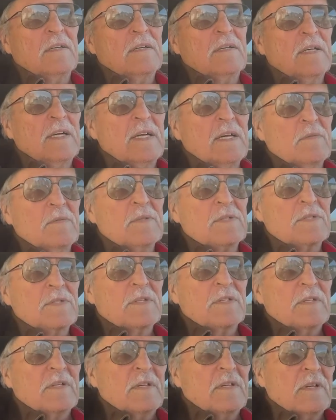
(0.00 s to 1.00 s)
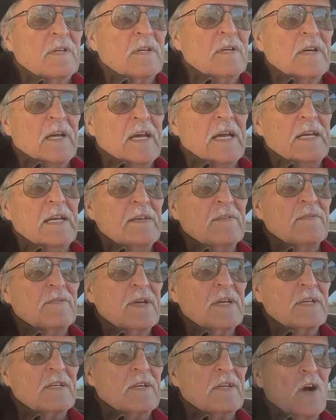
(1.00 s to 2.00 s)
it was, he didn't
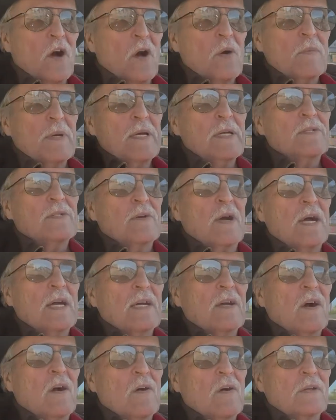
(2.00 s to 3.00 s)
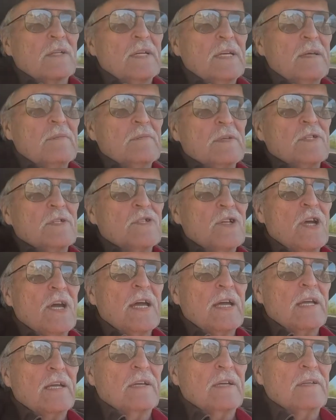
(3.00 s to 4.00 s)
think to call me. So I called him to
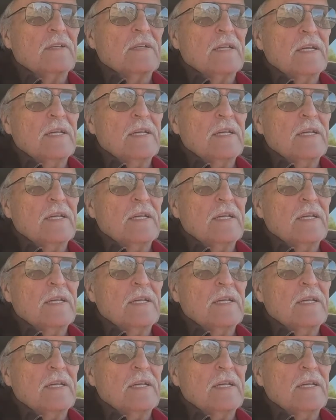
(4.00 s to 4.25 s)
check. And